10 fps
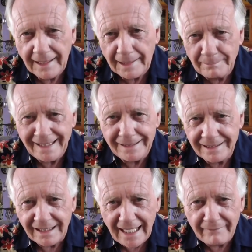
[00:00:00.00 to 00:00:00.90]
And being
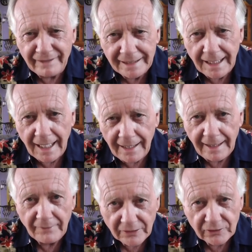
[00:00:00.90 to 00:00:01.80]
the laughing guy,
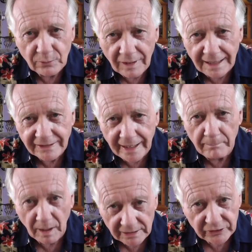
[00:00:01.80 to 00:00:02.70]
this is where I say,
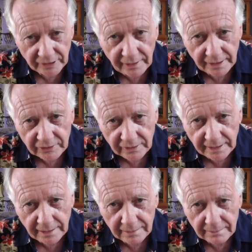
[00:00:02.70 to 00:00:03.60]
but
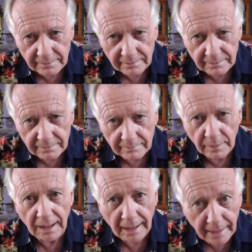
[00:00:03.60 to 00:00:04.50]
seriously,
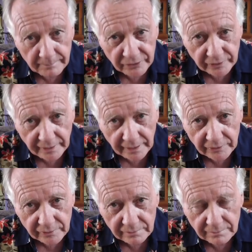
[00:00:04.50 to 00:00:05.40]
but I am
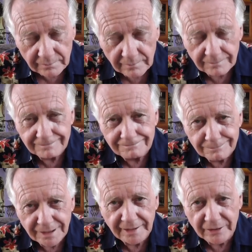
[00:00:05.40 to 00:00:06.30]
serious.
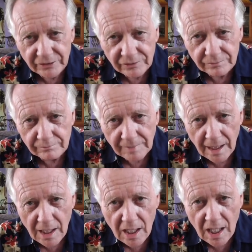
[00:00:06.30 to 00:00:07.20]
Please,
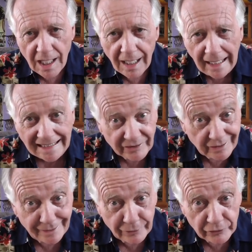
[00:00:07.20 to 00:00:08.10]

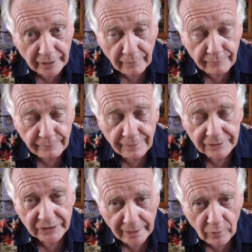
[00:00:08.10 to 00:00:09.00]
isolate yourself,
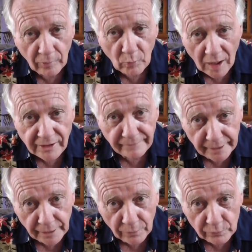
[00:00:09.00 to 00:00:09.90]
stay home, watch
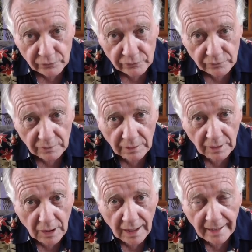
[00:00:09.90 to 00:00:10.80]
videos,
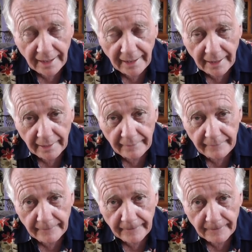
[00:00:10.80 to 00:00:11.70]
and